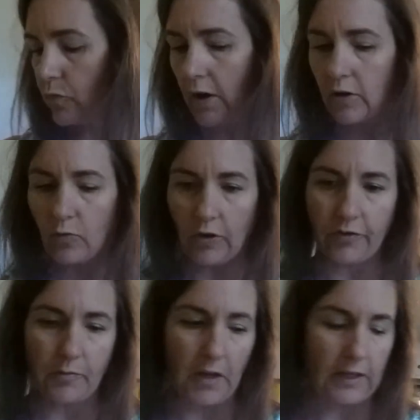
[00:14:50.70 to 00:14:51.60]
well
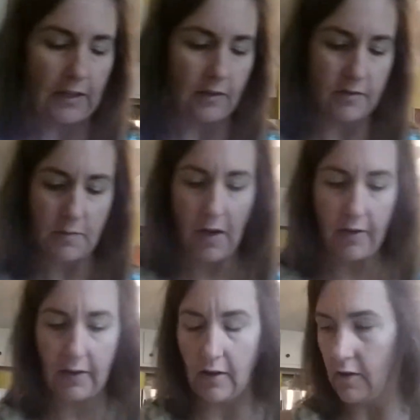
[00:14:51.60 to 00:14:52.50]
worth the money to buy
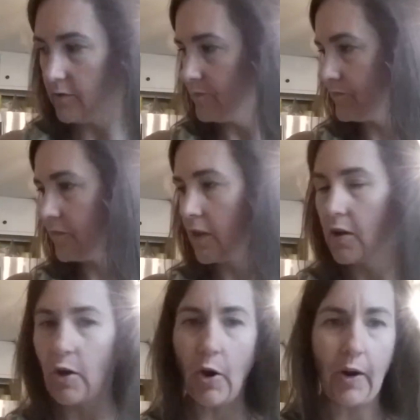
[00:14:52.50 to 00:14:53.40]
the kit.
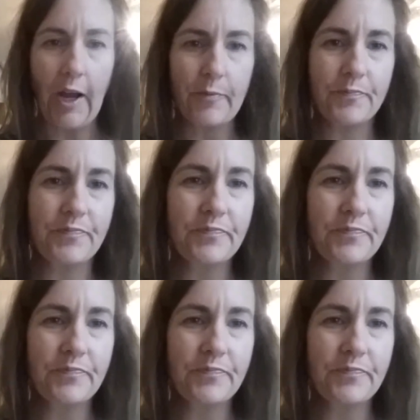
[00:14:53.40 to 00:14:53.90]
Okay,